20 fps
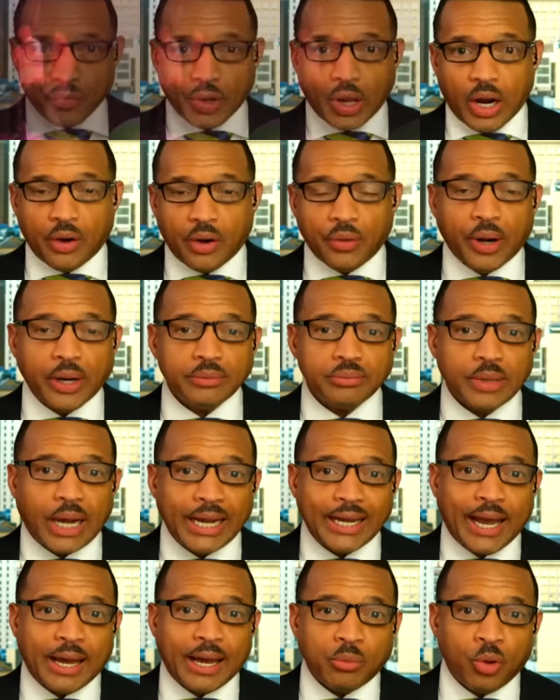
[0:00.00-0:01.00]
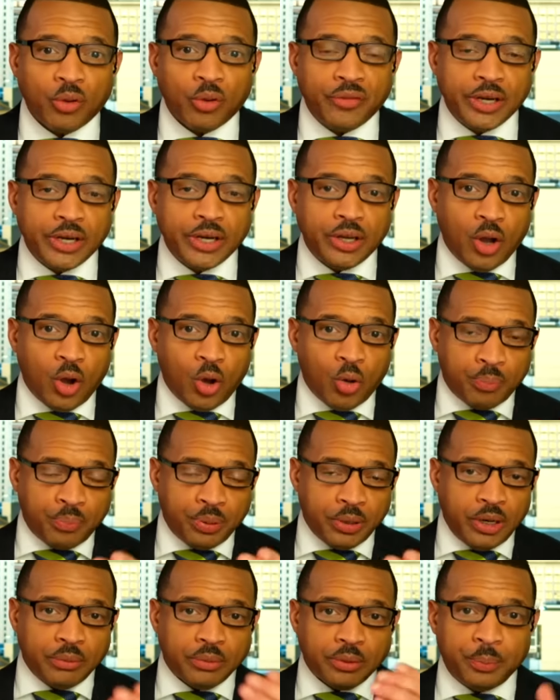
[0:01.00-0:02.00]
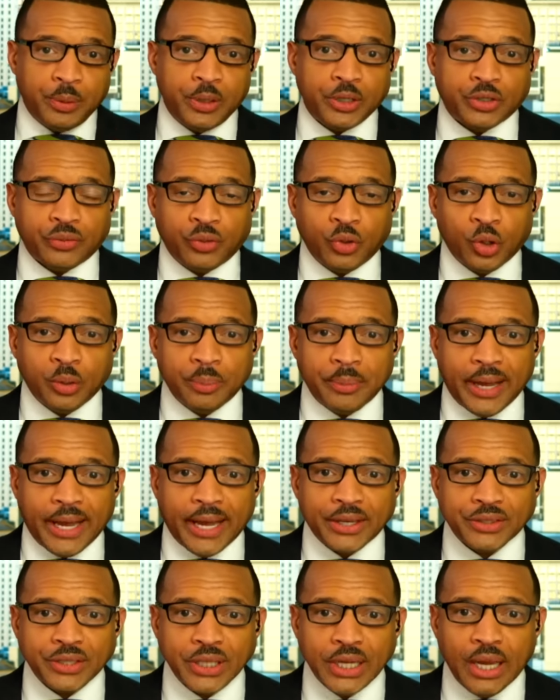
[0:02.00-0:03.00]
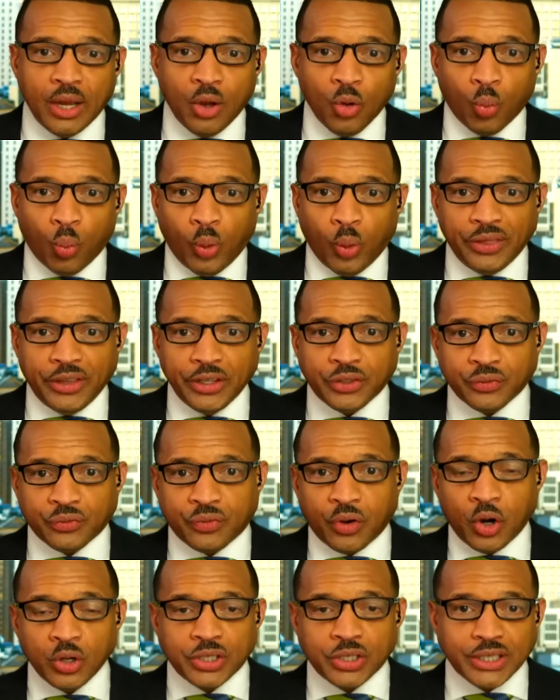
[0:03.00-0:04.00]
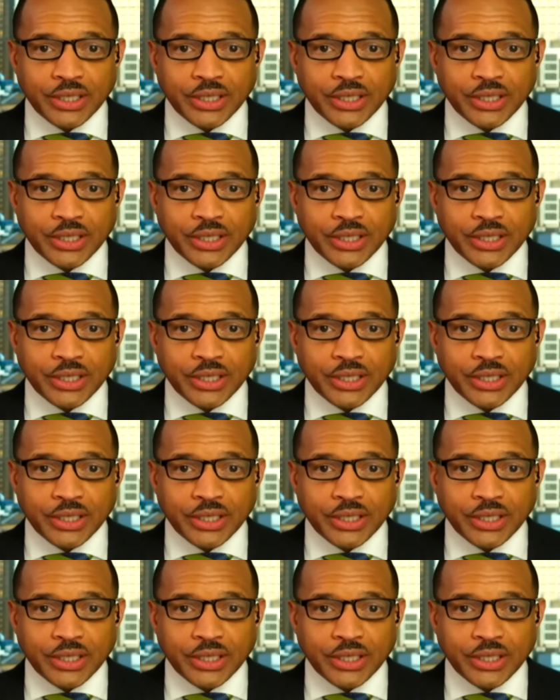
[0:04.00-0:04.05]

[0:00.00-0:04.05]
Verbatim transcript: All right, I got more video. Put up the picture for a mask. When this first